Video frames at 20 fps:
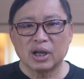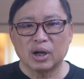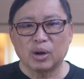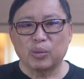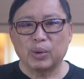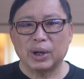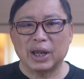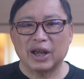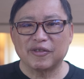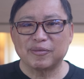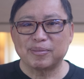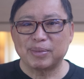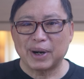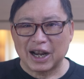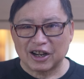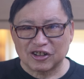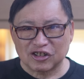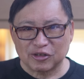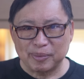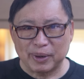We have
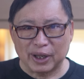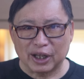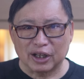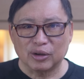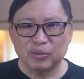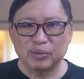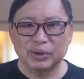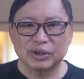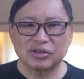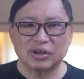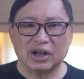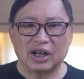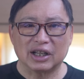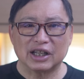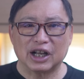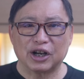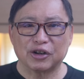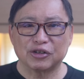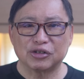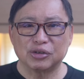Braxmail, which
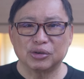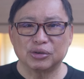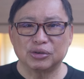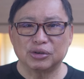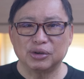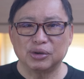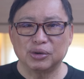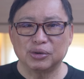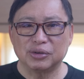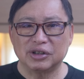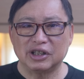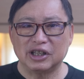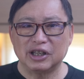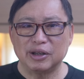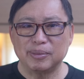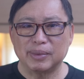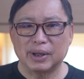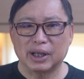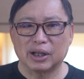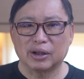allows you to use
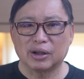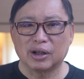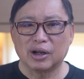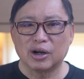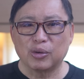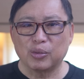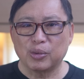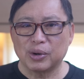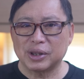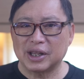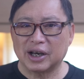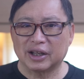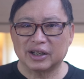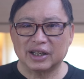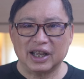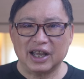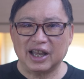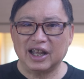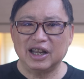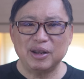email without
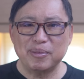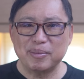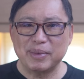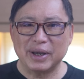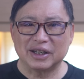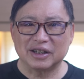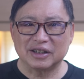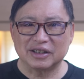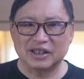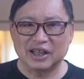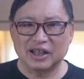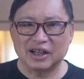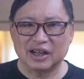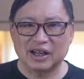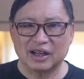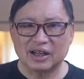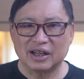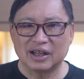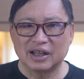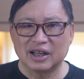any
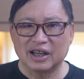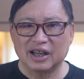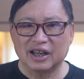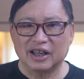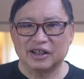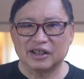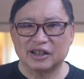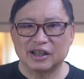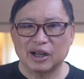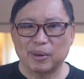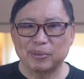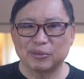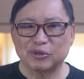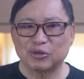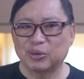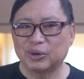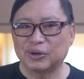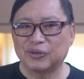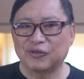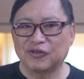metadata and comes
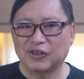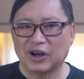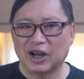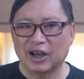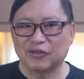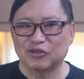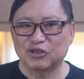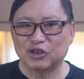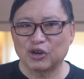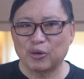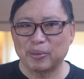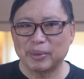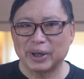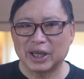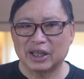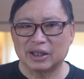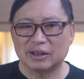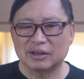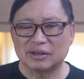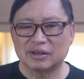with five
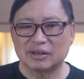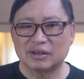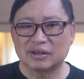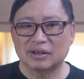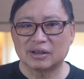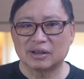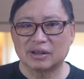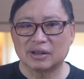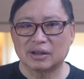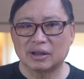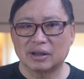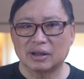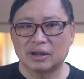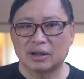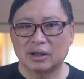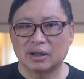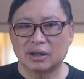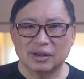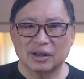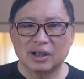domains.
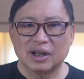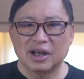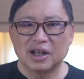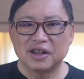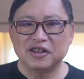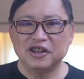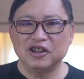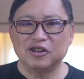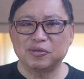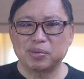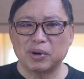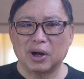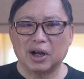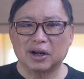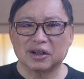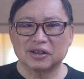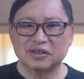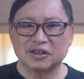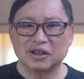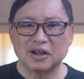These
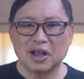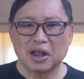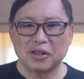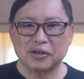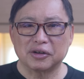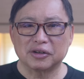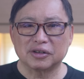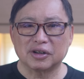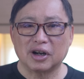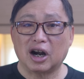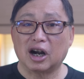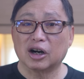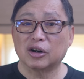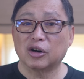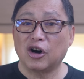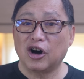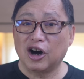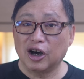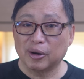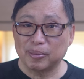products and others are
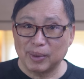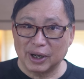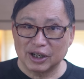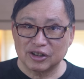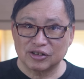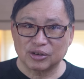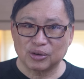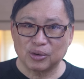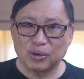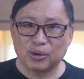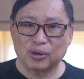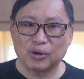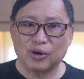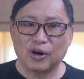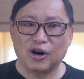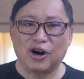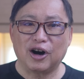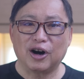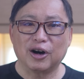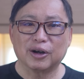on my store
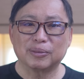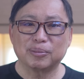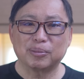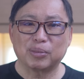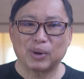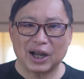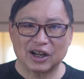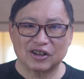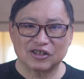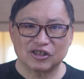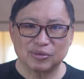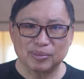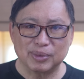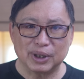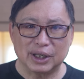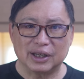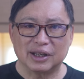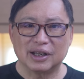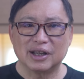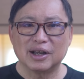on
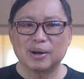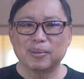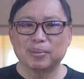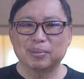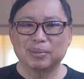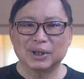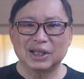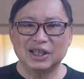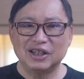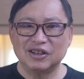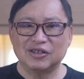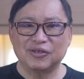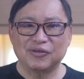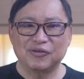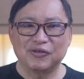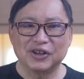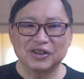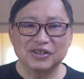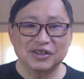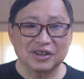Braxme. Please
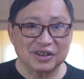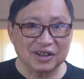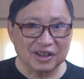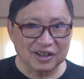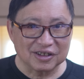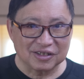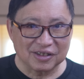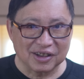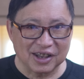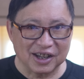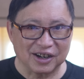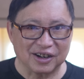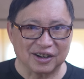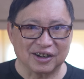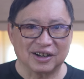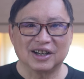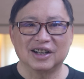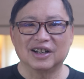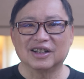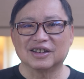visit us there.
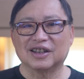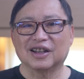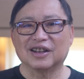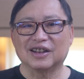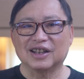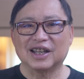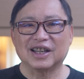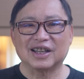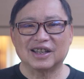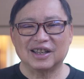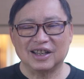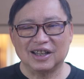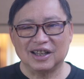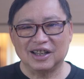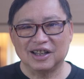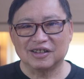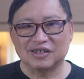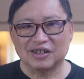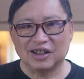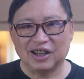The link
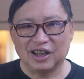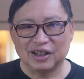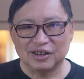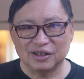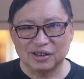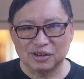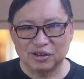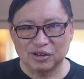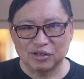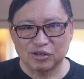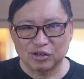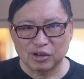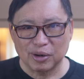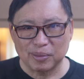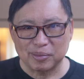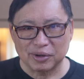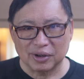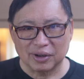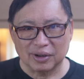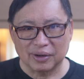is in the
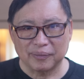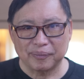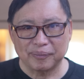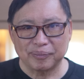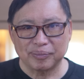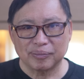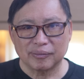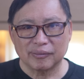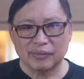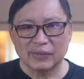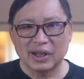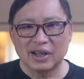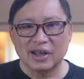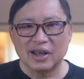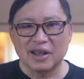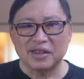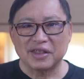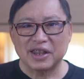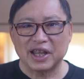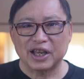description.
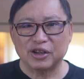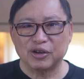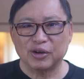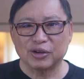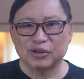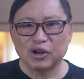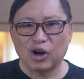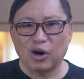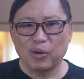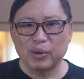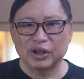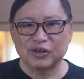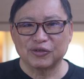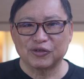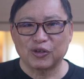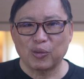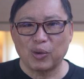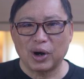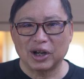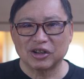Thank you as always
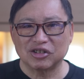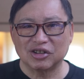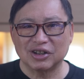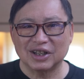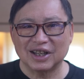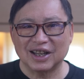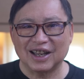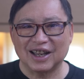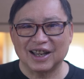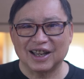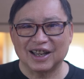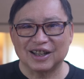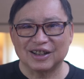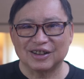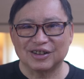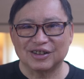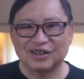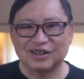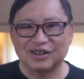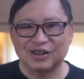for watching
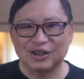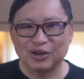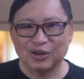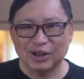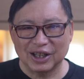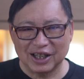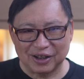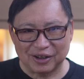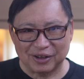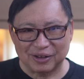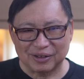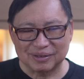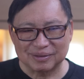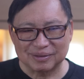and see you later.